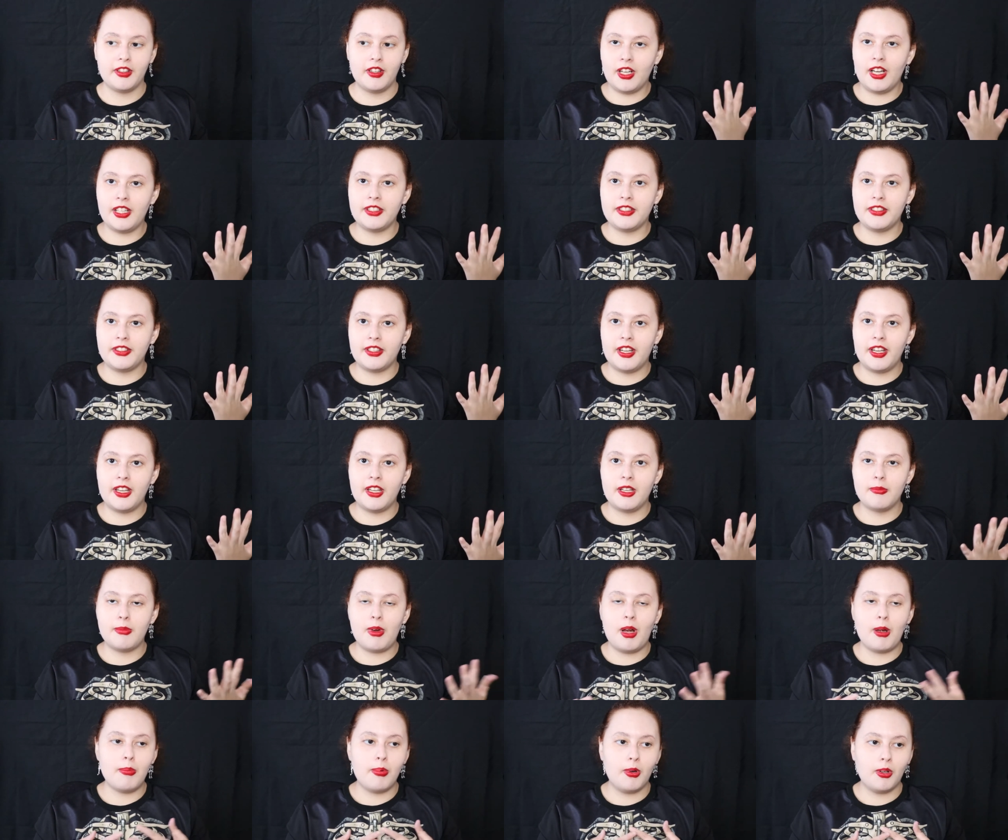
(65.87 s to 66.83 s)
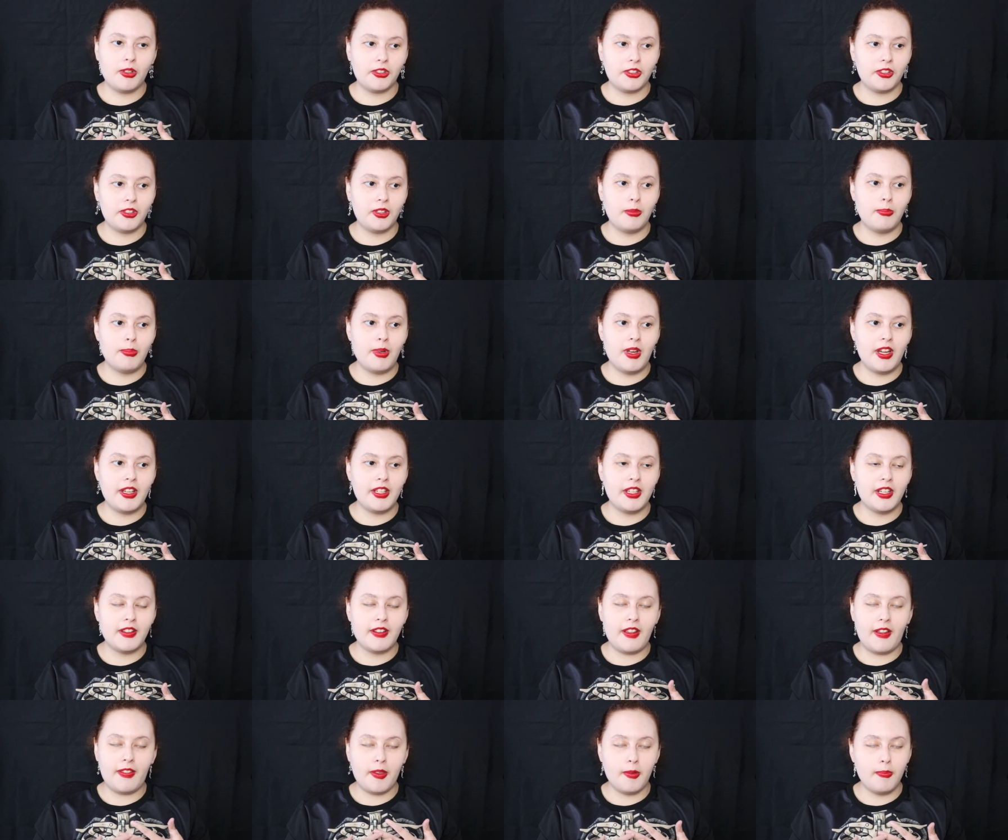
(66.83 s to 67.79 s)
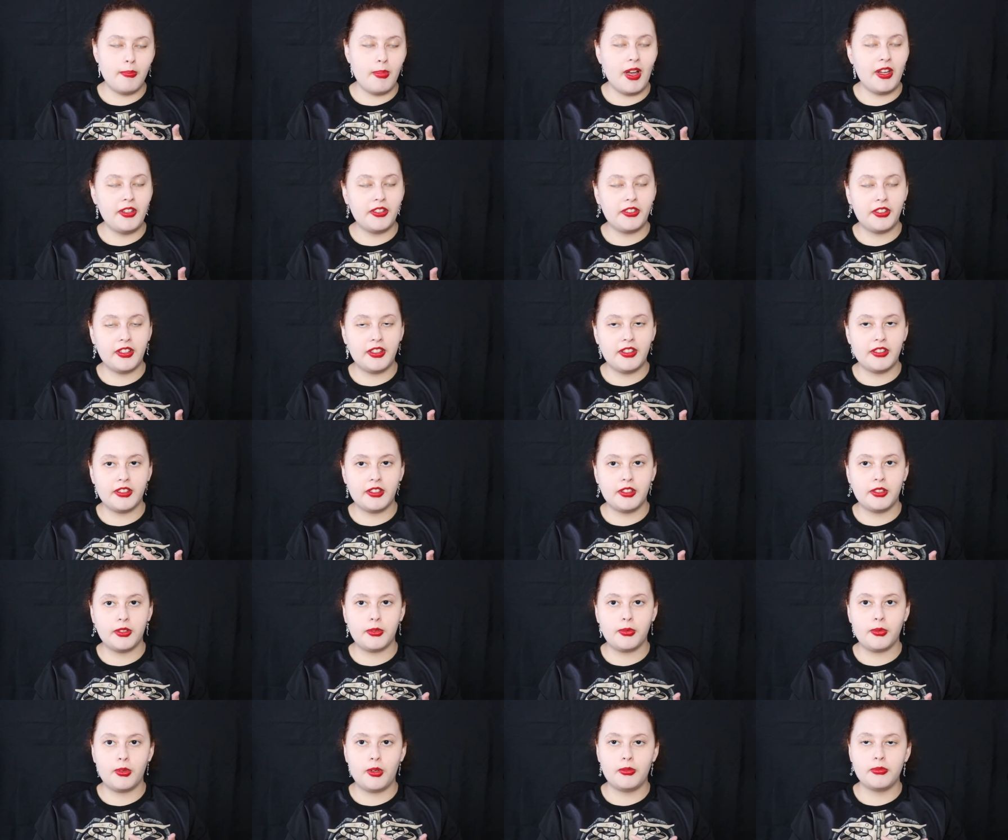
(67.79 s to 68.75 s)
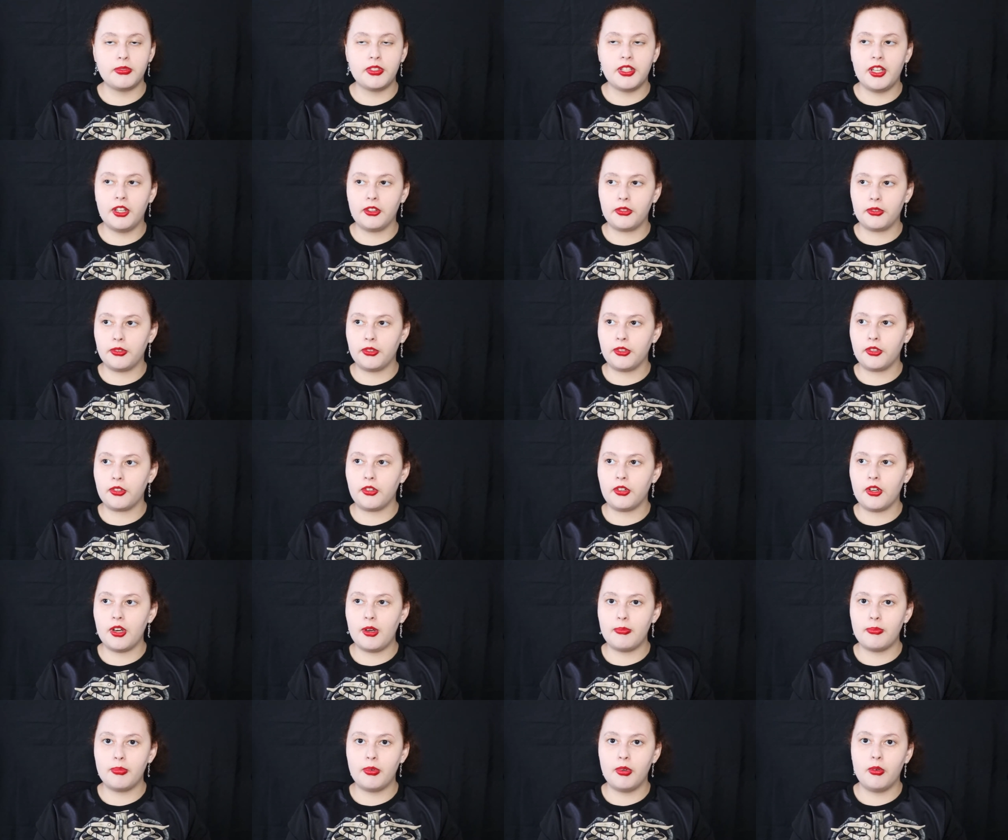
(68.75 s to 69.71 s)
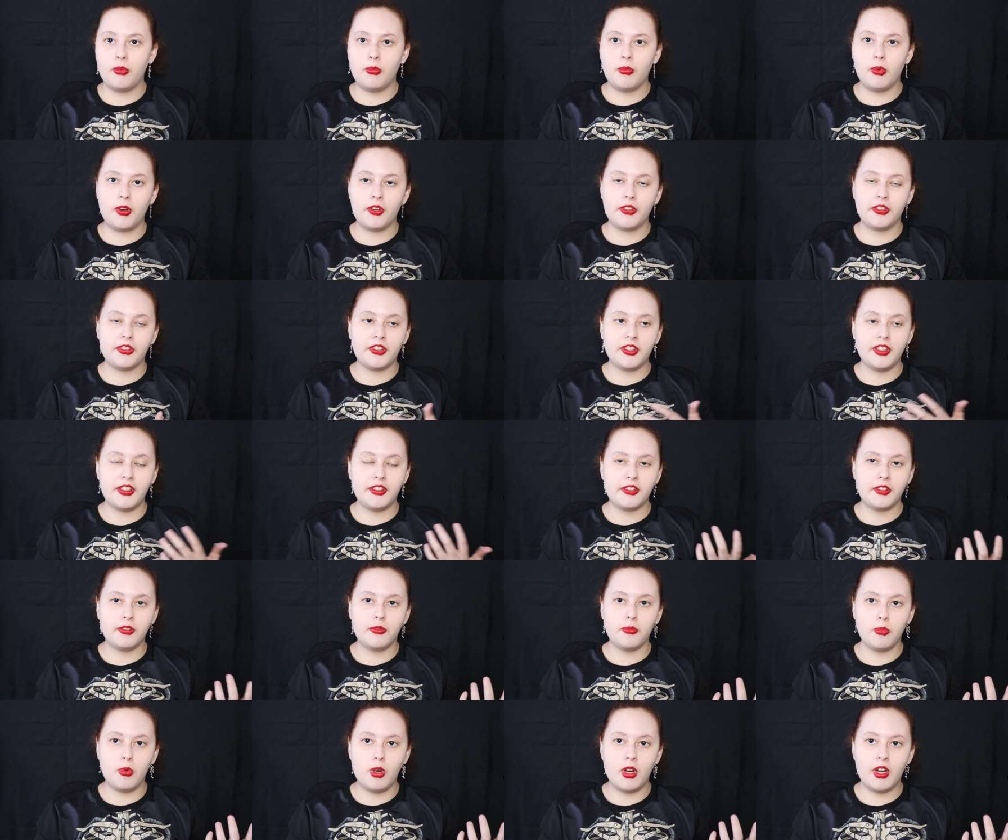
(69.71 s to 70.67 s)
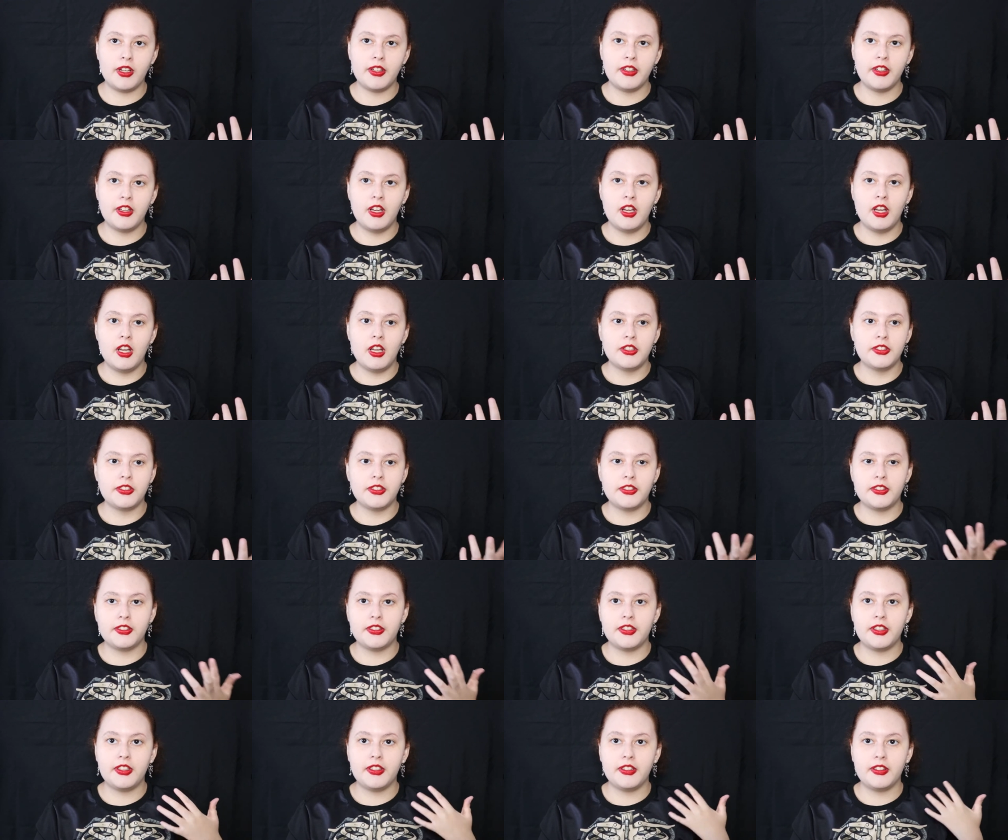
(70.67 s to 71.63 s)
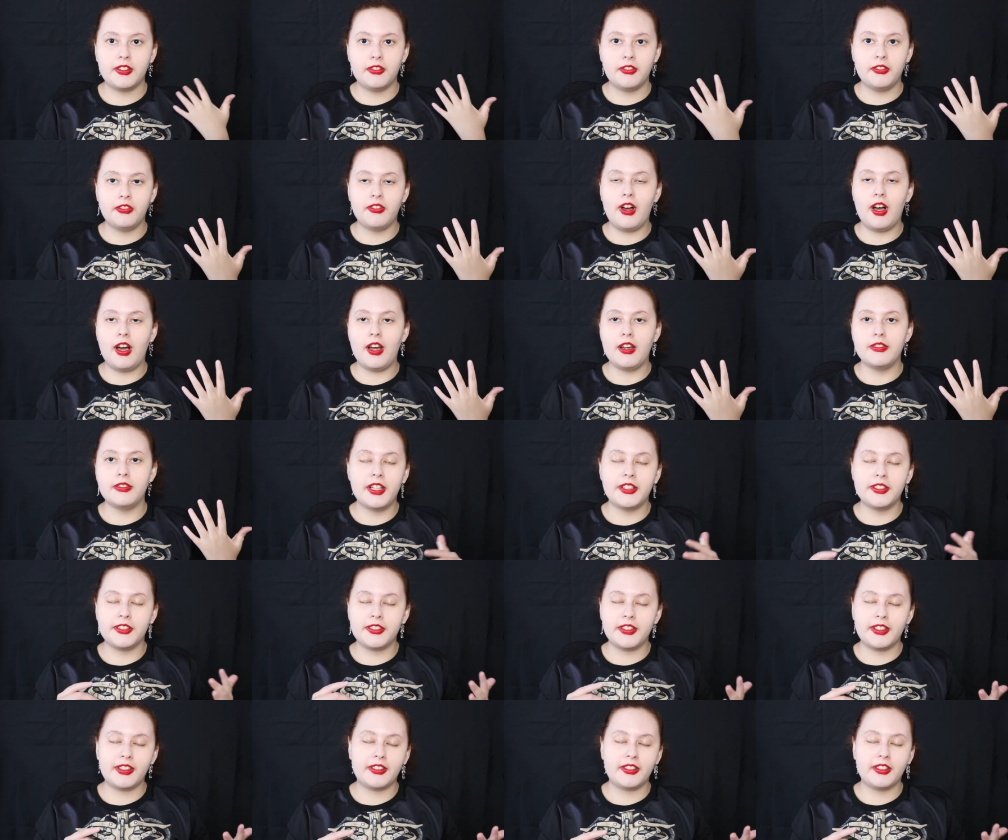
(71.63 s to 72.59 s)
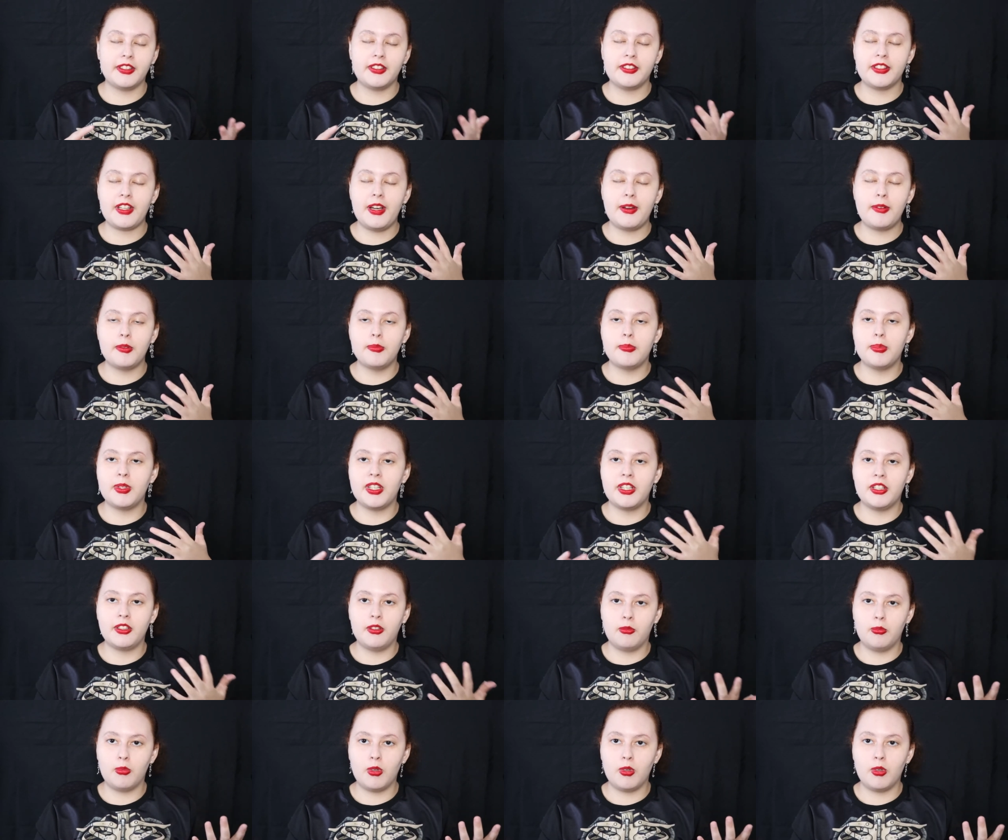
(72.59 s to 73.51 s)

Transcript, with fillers: So I'd say, in my personal opinion, that the best seasons from Tales from the Crypt were season 1 to season 5, and 6 and 7 being the